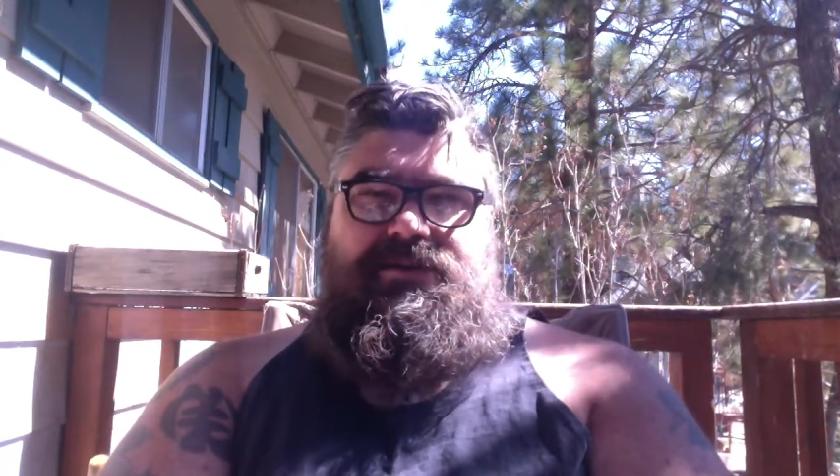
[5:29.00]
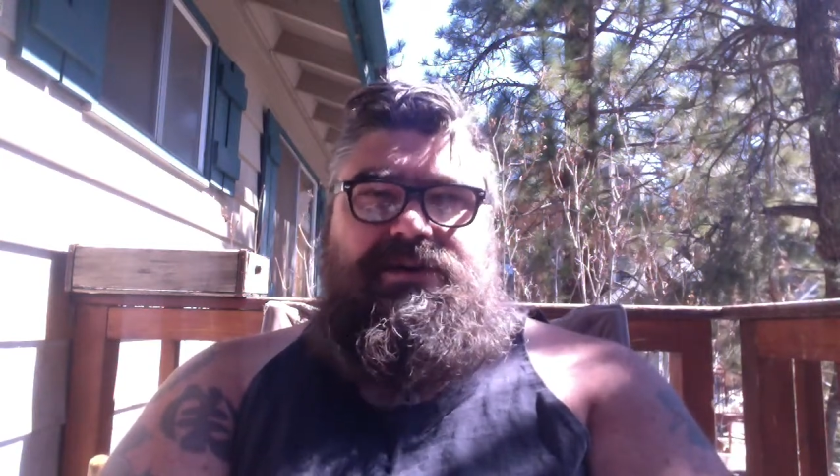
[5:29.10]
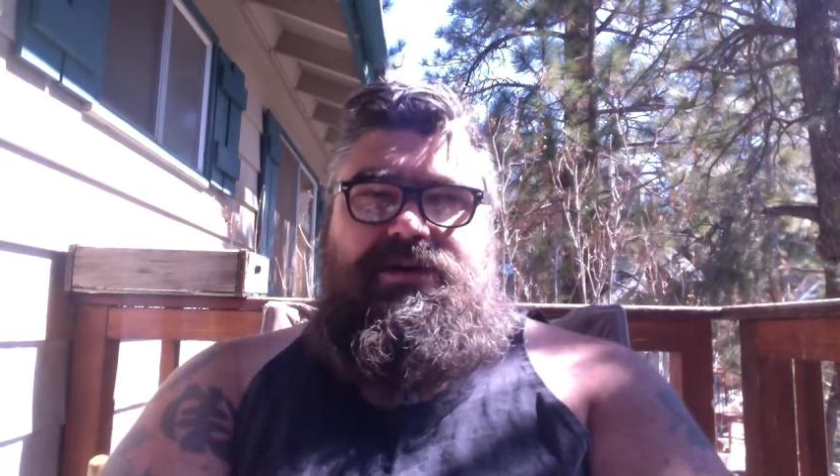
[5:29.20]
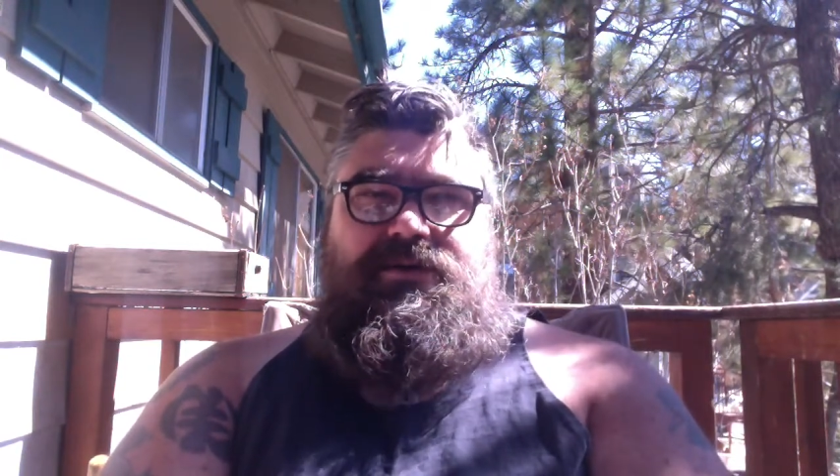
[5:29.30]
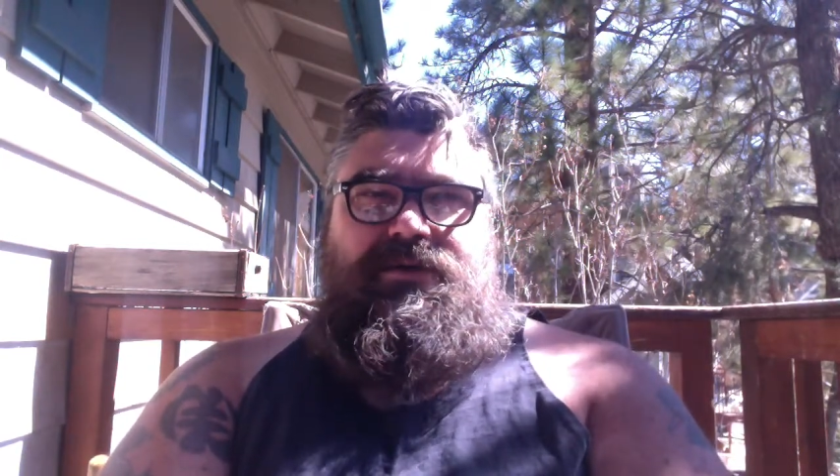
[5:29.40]

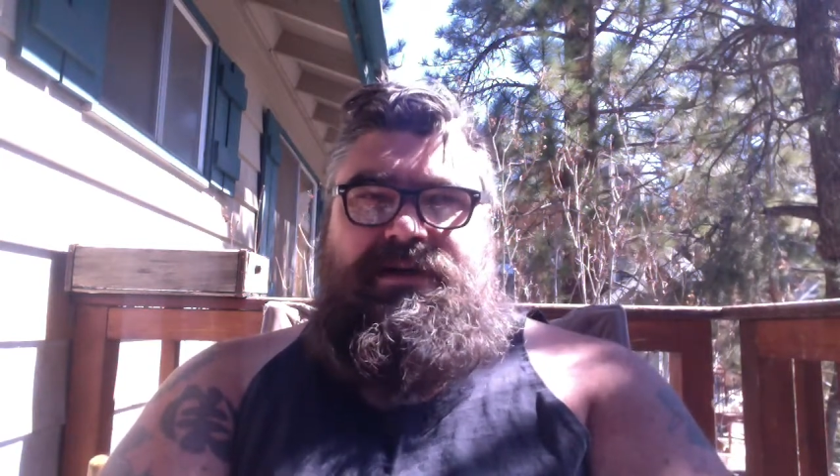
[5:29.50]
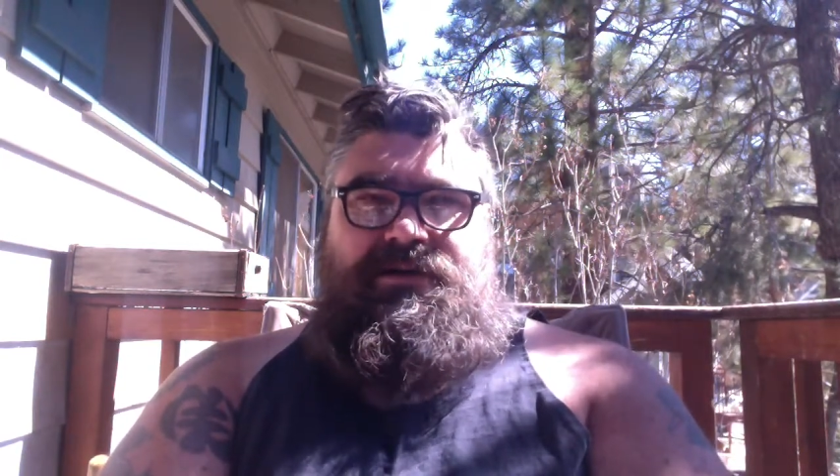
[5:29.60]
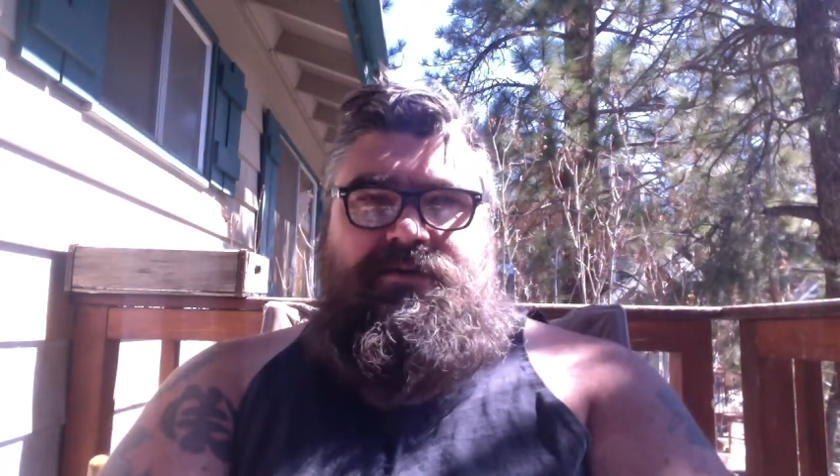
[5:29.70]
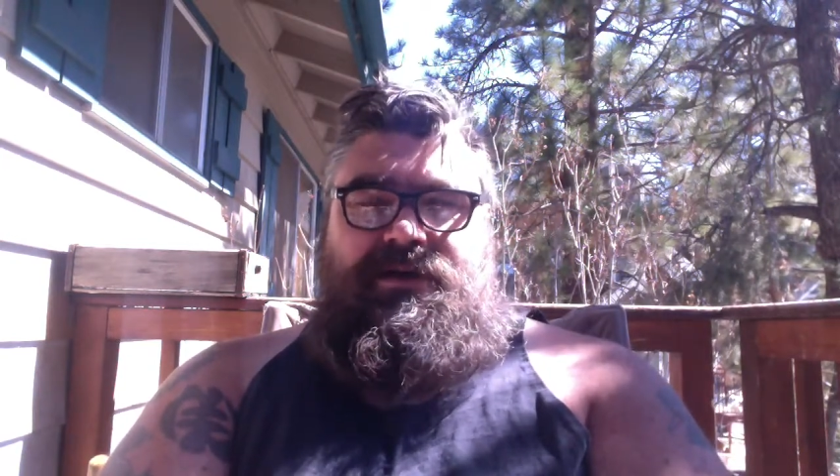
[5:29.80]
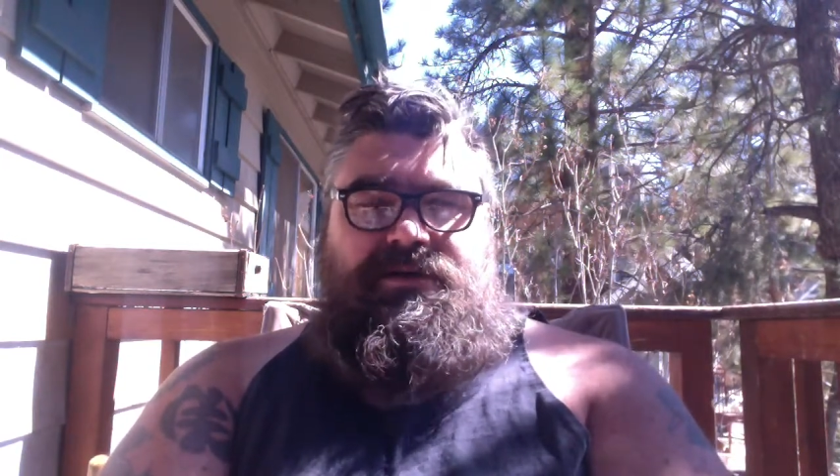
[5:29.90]
could go
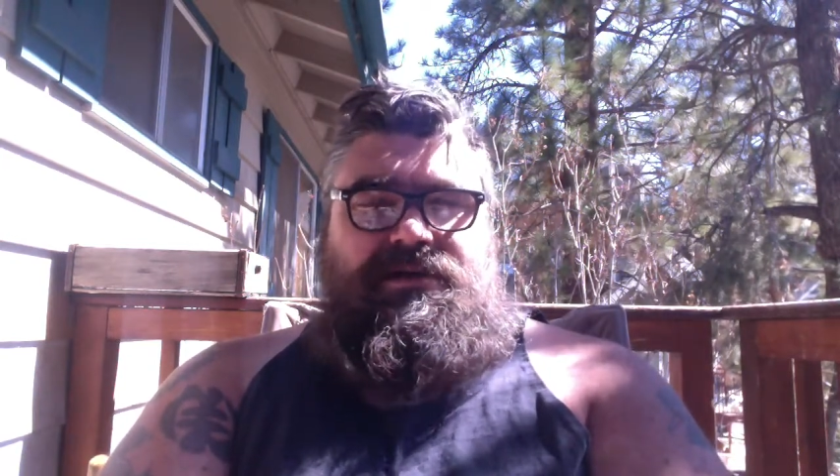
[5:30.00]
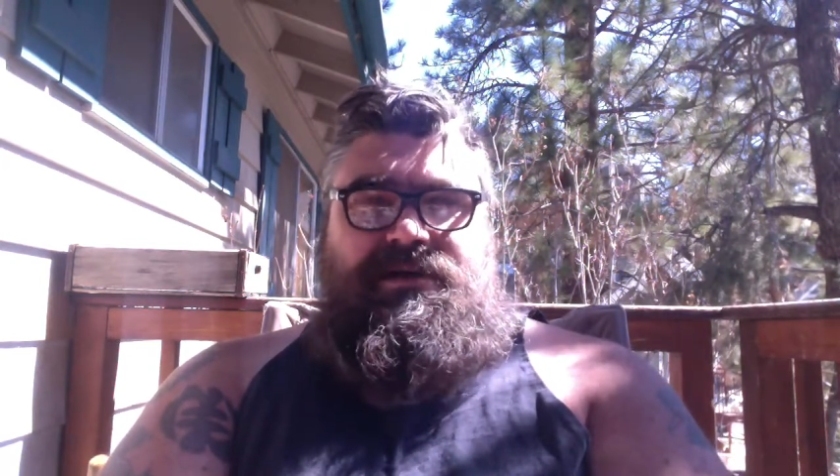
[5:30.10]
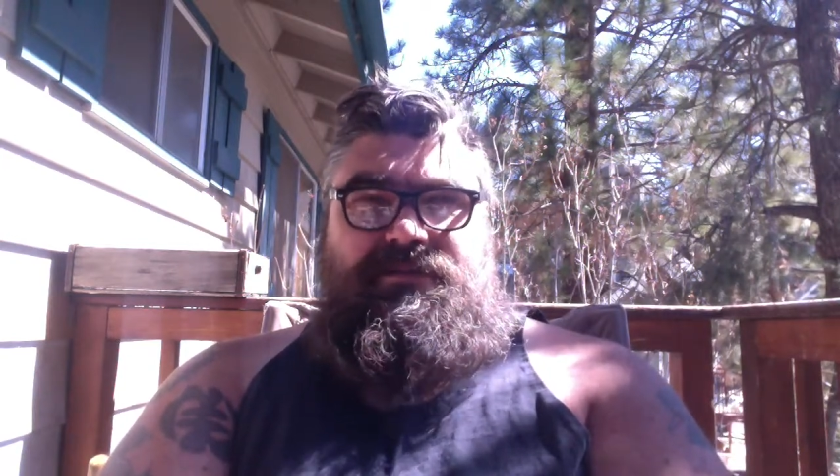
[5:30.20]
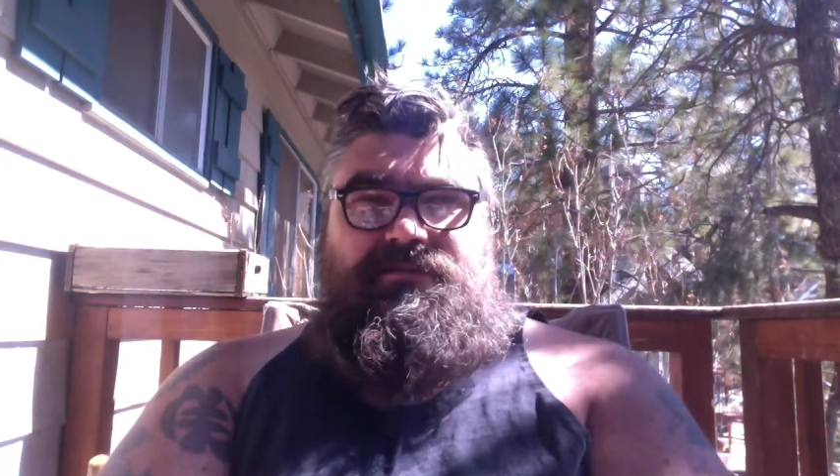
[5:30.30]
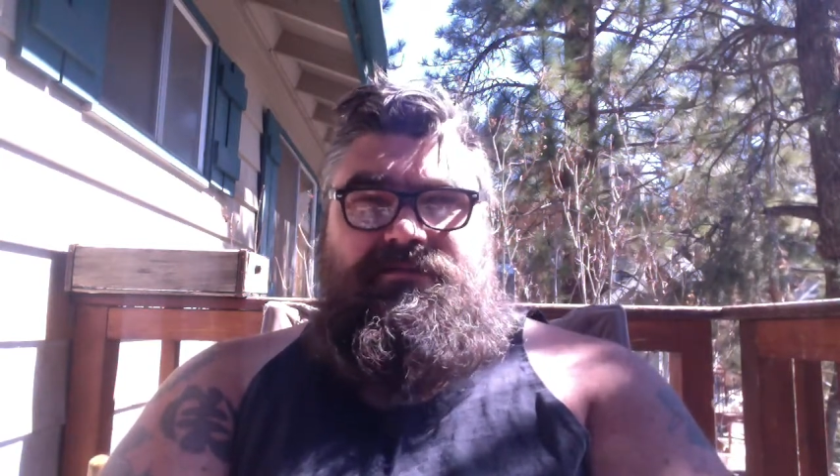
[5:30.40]
anywhere
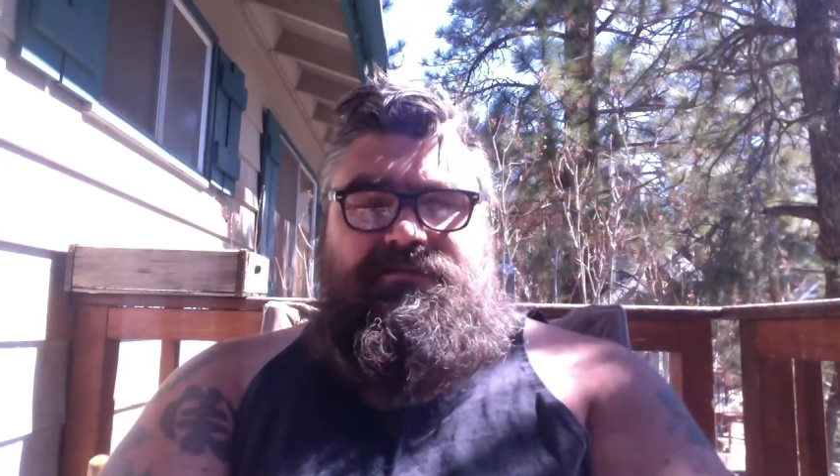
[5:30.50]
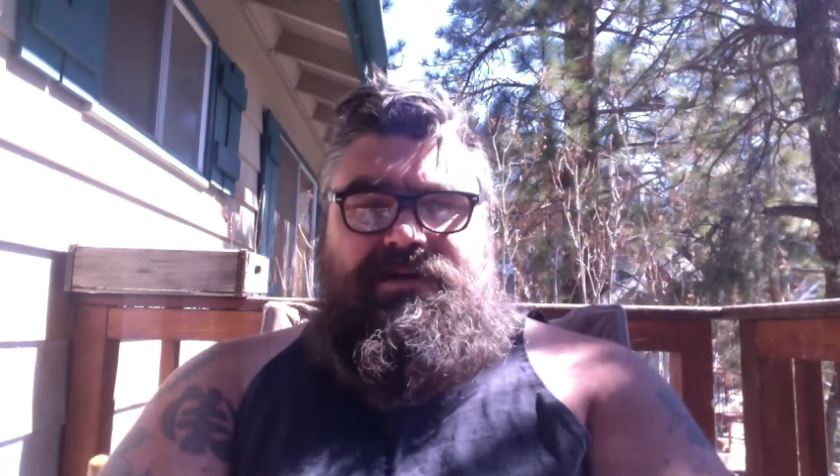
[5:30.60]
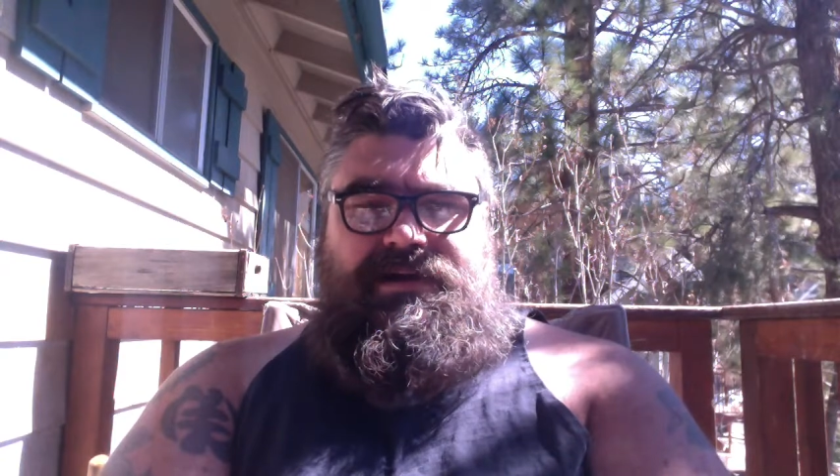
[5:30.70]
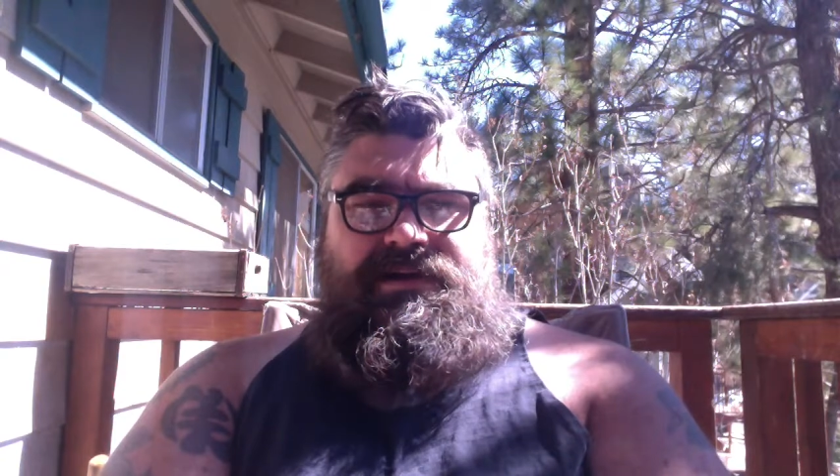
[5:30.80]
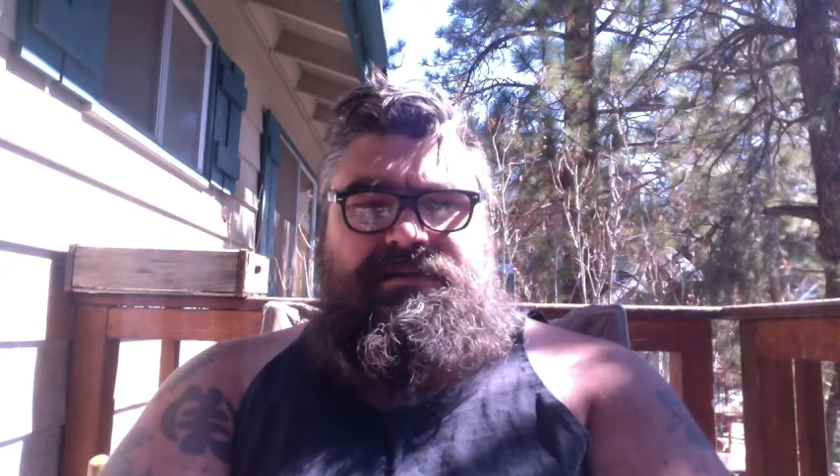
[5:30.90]
and
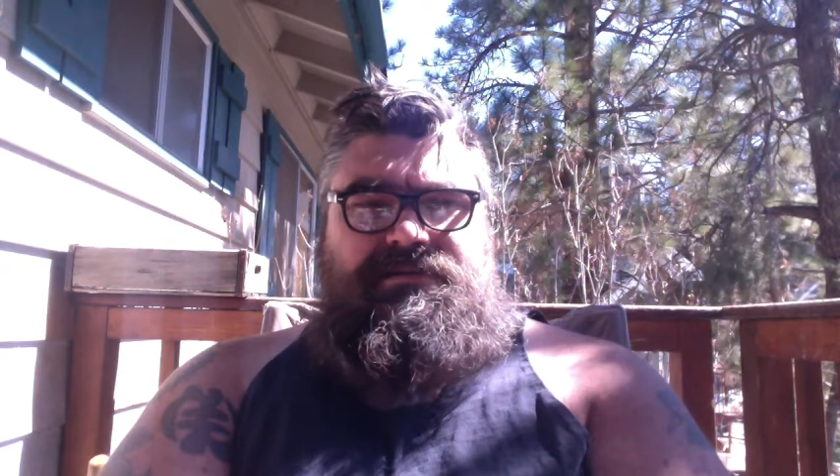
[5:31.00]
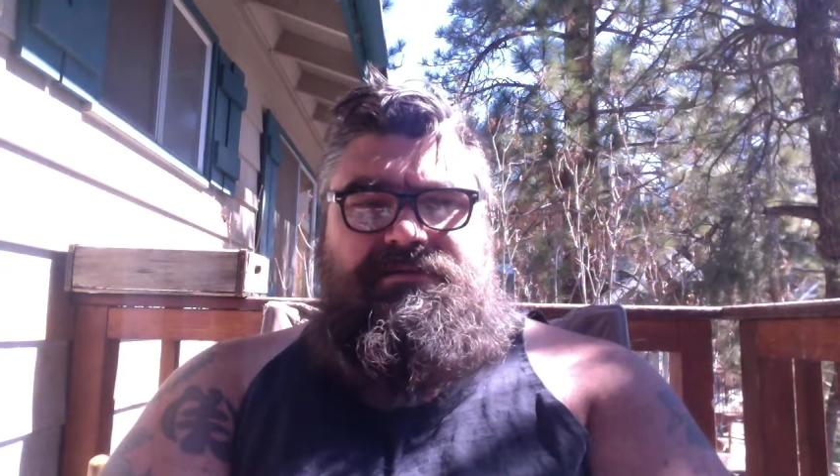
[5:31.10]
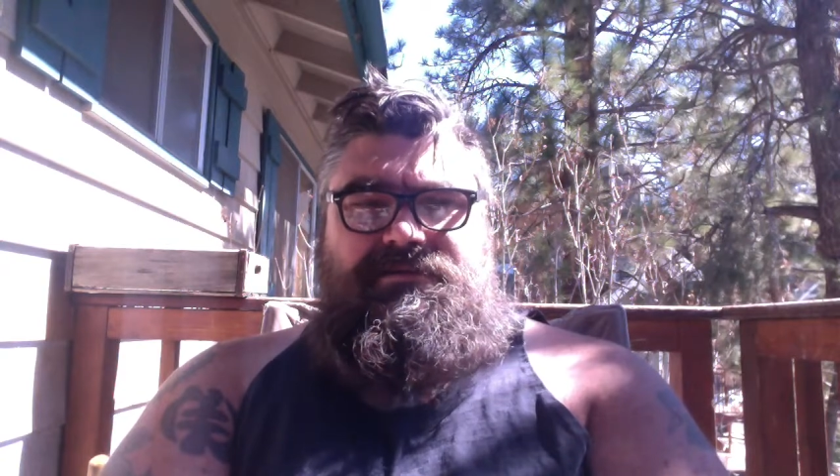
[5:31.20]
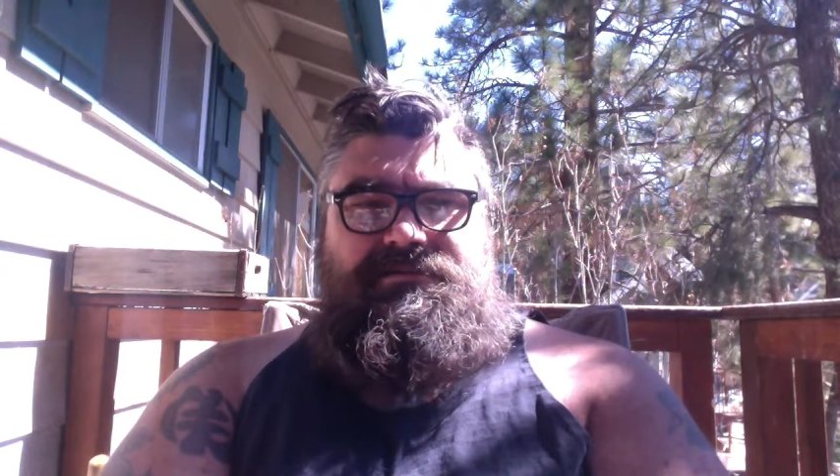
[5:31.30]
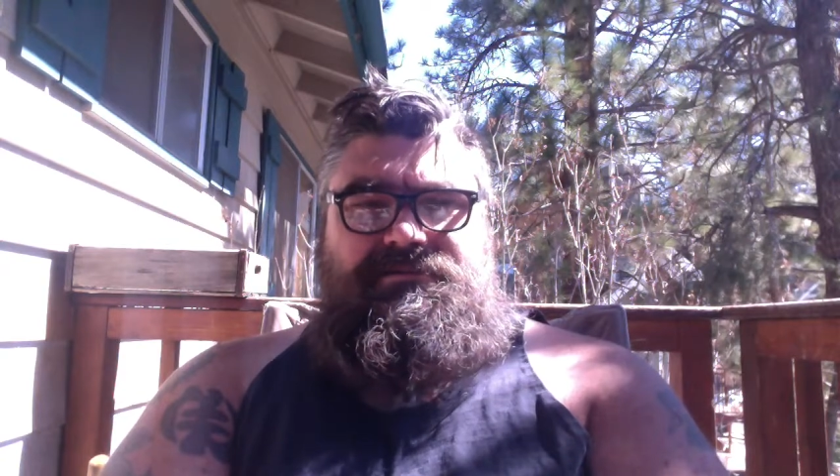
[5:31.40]
find